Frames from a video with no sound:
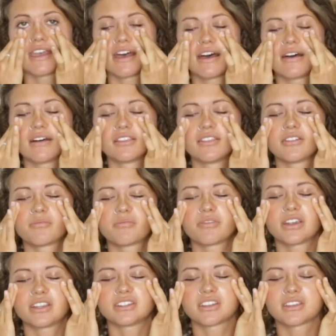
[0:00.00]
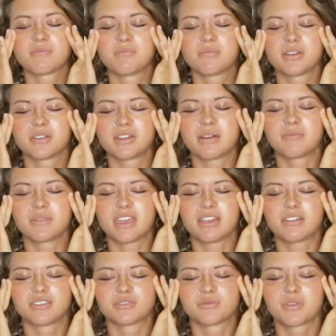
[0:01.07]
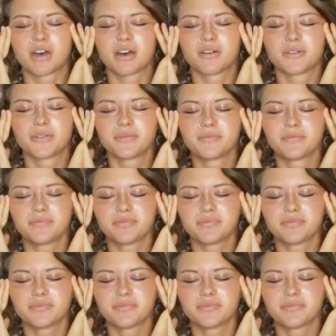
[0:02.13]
A lot of pressure can build up there as well.